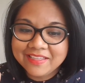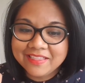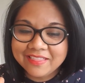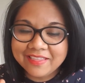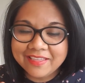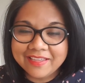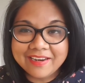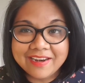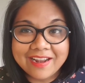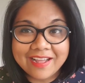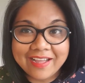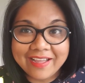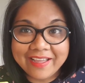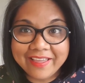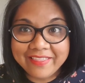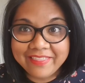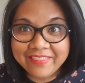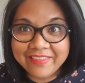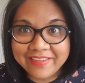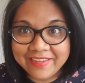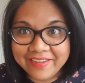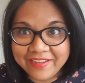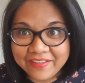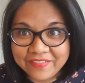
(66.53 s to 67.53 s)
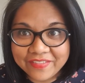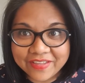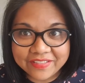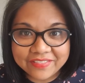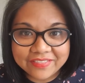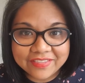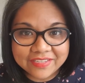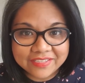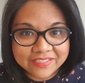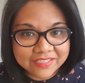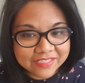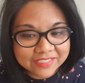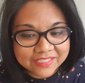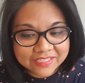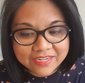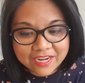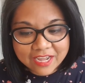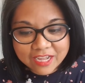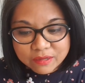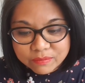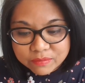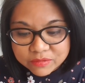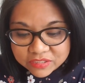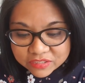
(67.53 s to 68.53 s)
that I think that this is an
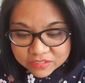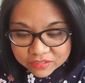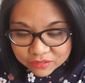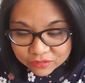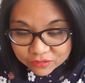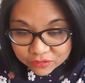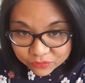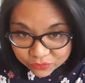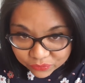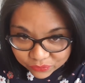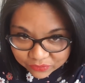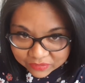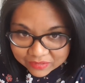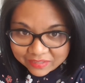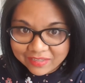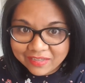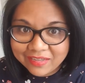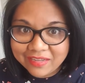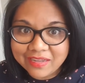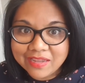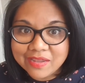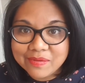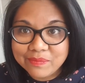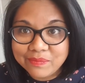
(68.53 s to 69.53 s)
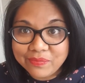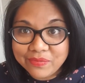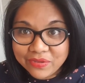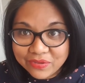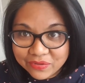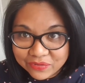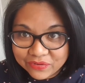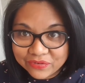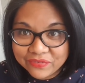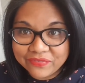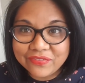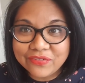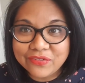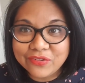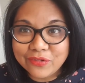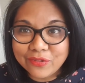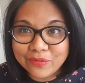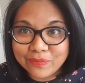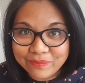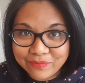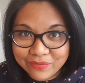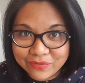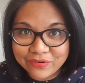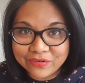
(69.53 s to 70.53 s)
absolutely
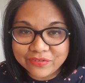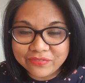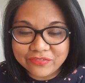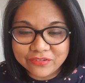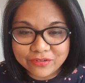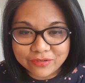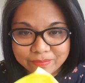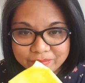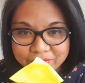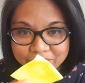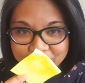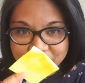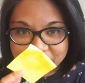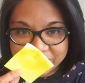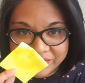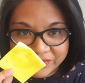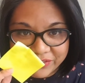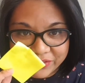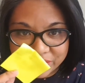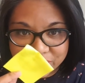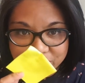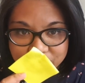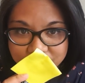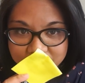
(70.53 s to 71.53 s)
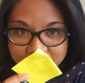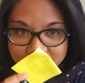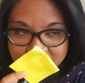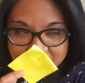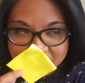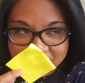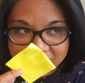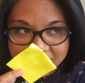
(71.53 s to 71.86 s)
beautiful, beautiful perfume.